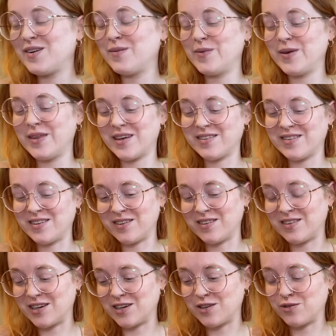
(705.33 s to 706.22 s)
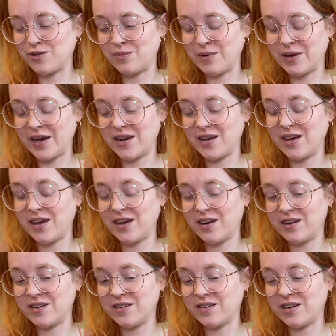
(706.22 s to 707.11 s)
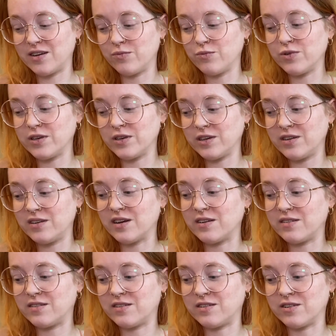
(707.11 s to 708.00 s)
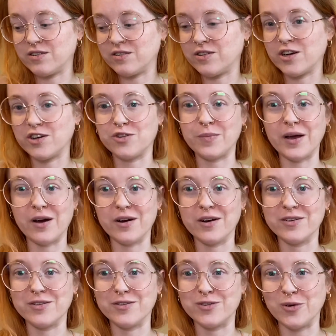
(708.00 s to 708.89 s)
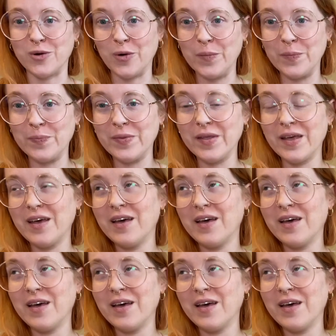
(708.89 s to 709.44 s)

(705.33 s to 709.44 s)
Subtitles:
to me that still sticks with me, and it really does still touch my heart and soul.